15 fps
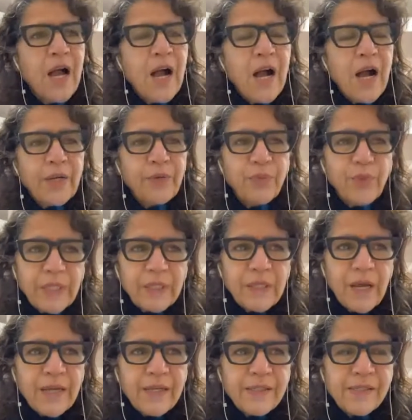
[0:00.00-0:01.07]
I
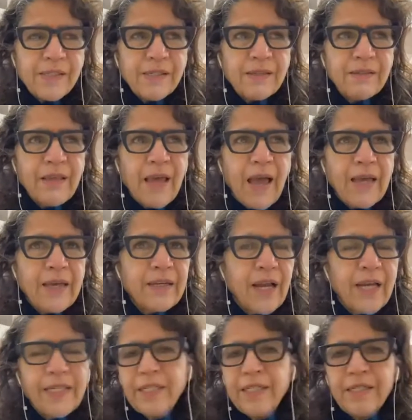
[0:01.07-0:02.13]
realized that
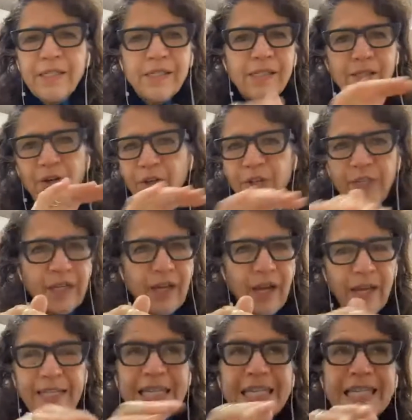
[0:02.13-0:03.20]
I
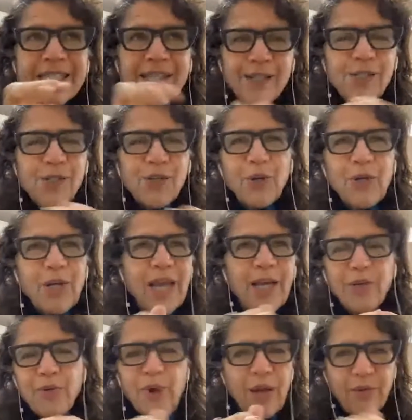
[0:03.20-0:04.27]
needed to start at
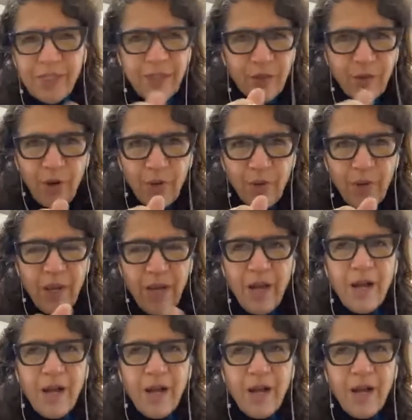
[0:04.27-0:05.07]
ground zero.